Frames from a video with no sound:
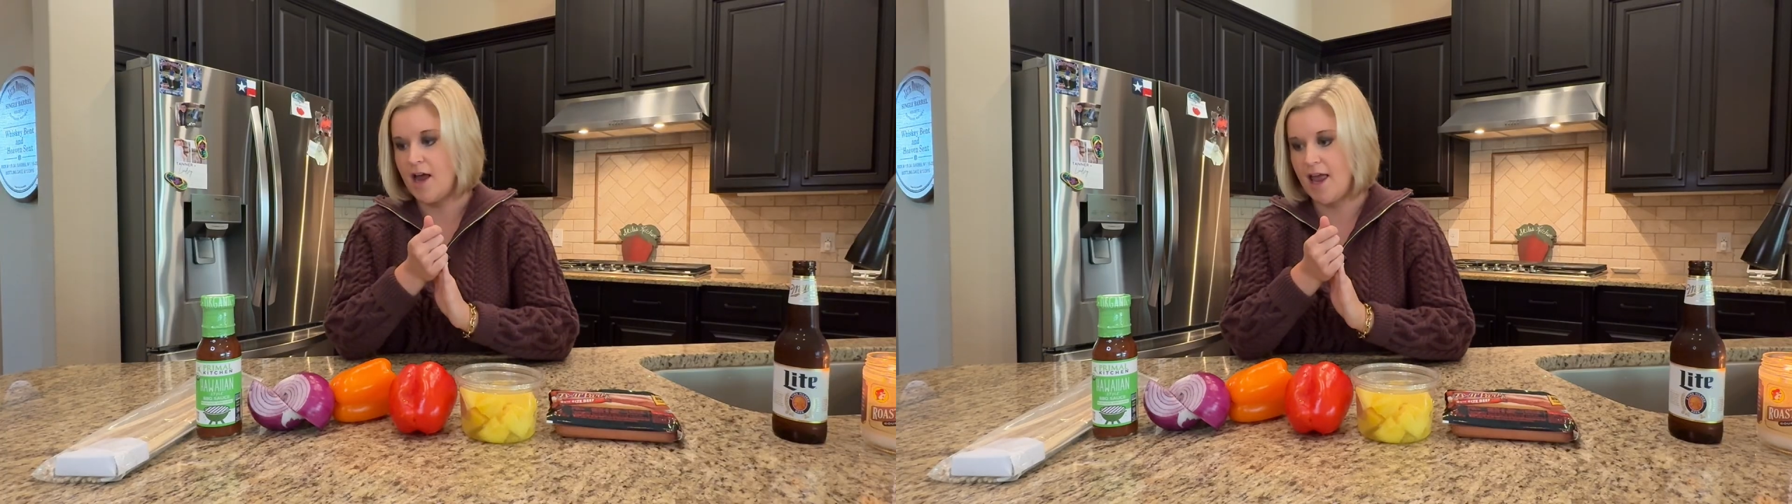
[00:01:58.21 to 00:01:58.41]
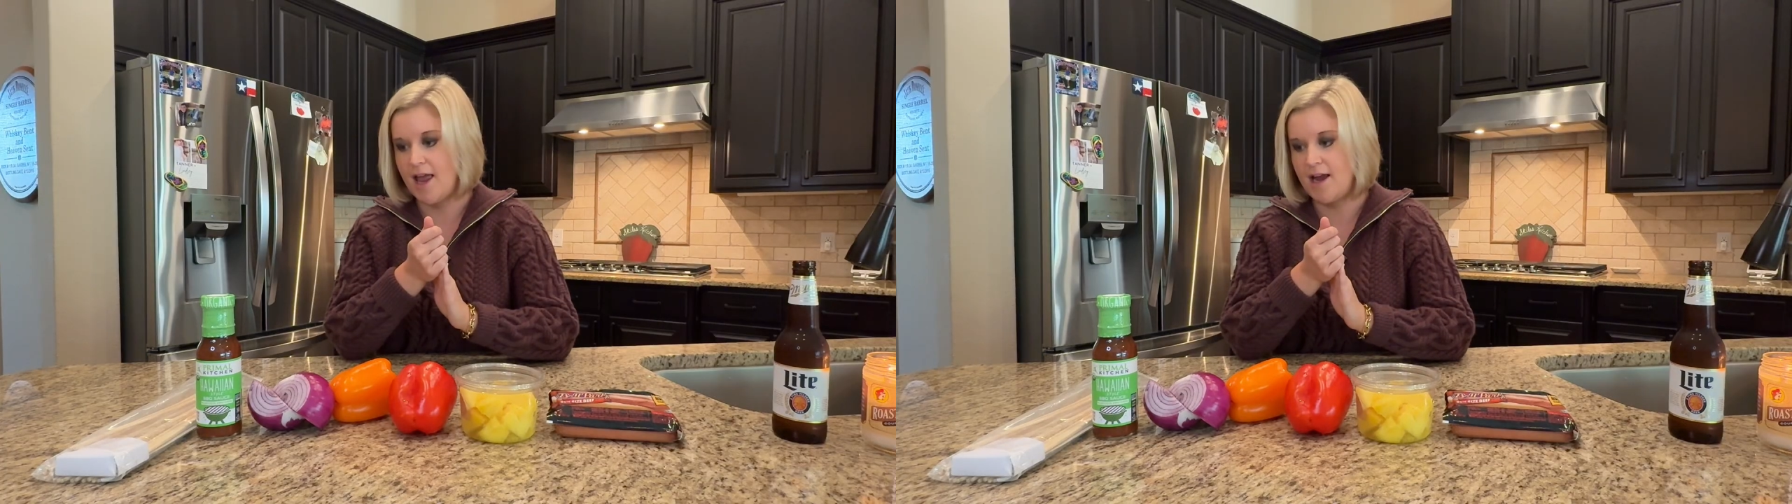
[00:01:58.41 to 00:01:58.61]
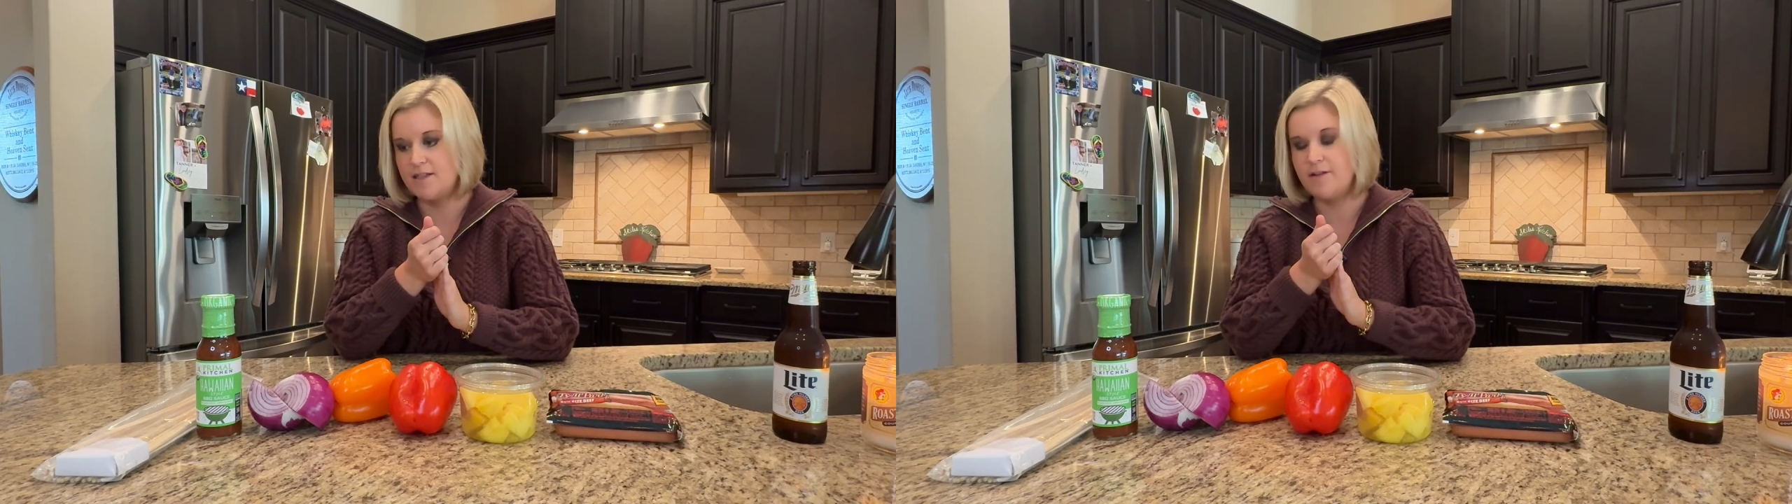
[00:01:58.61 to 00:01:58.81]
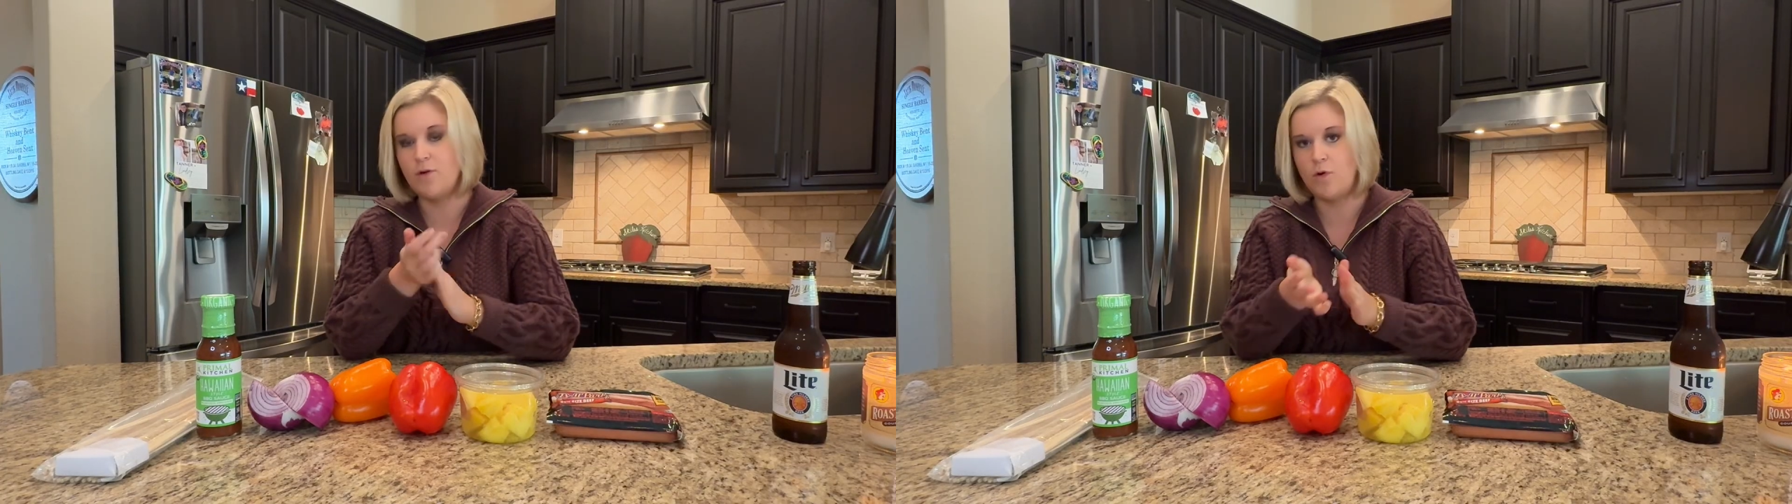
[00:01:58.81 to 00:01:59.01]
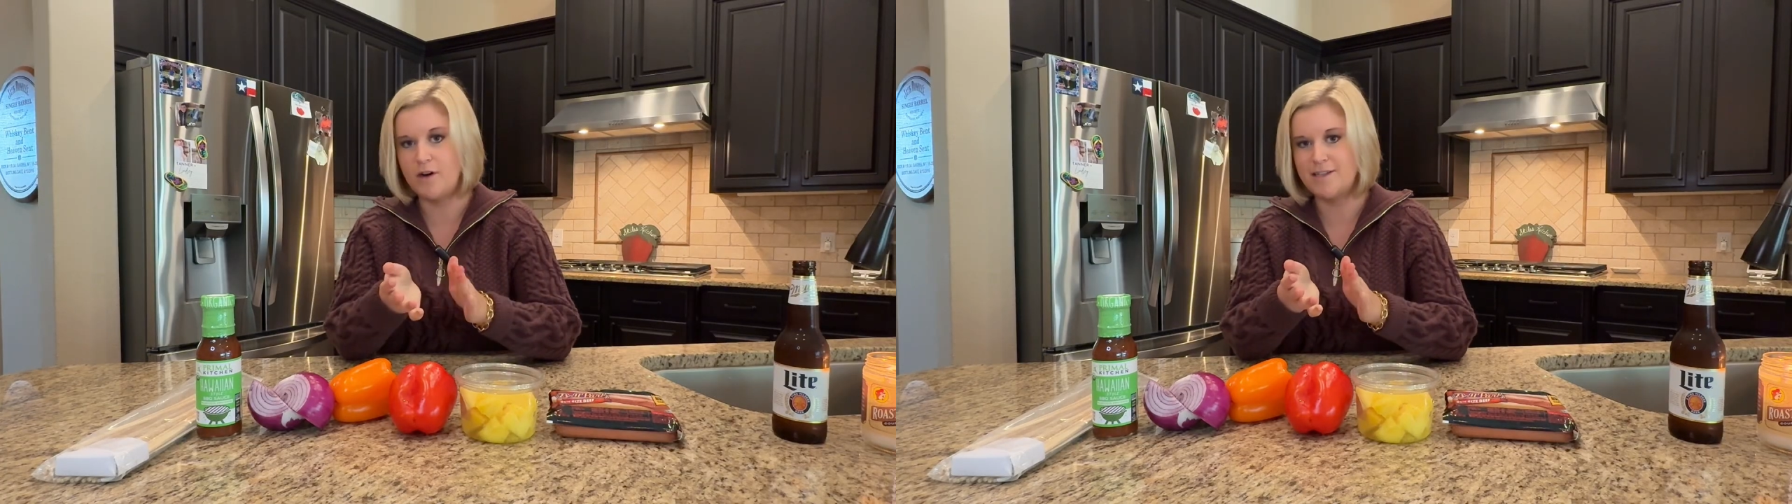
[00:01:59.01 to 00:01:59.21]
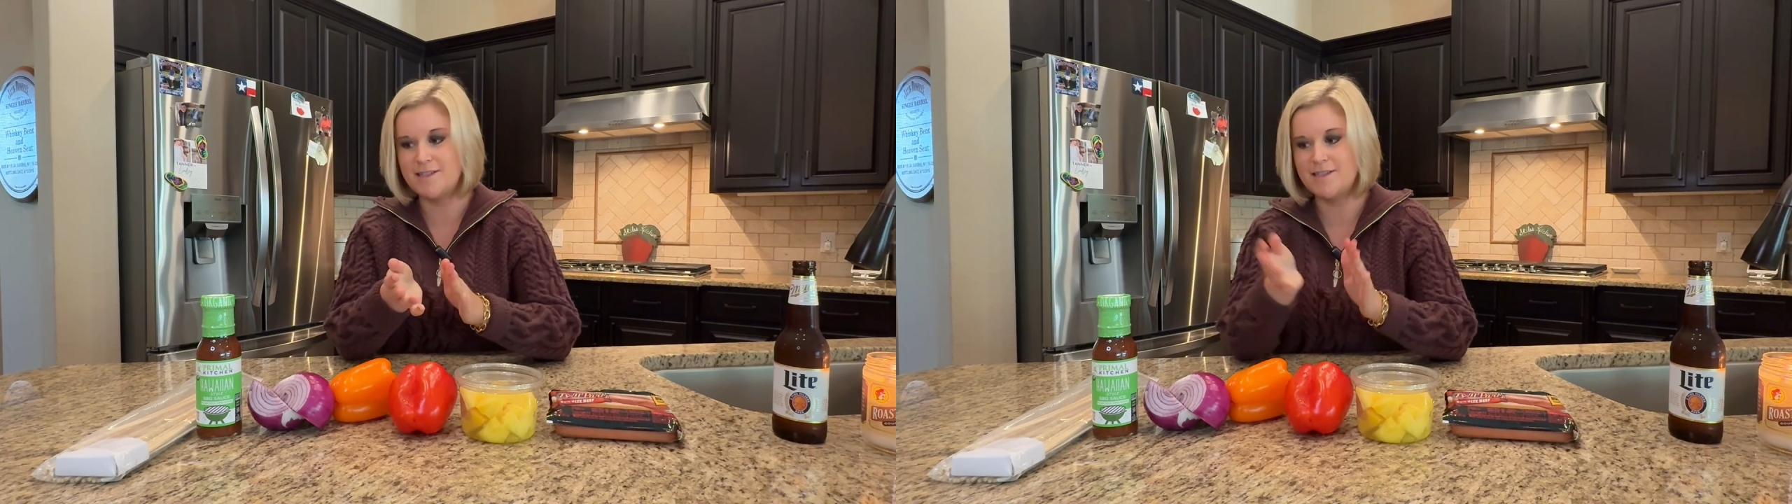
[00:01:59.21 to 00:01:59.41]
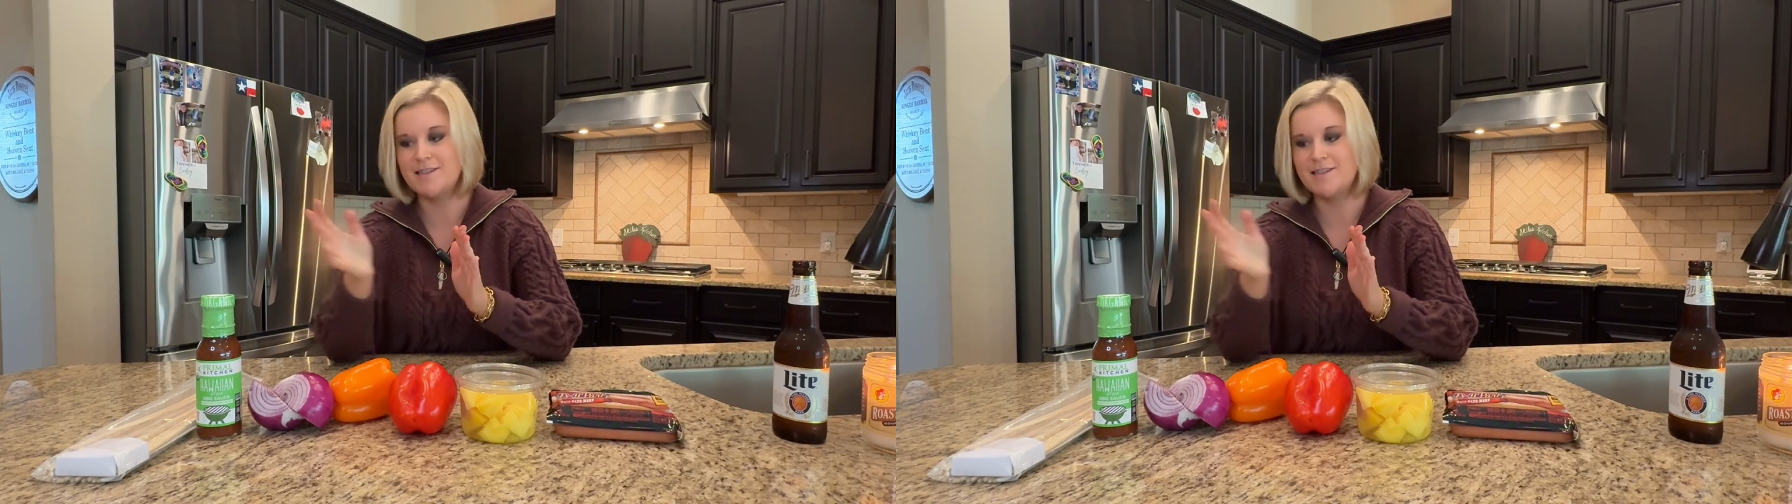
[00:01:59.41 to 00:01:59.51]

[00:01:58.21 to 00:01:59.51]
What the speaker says: And of course,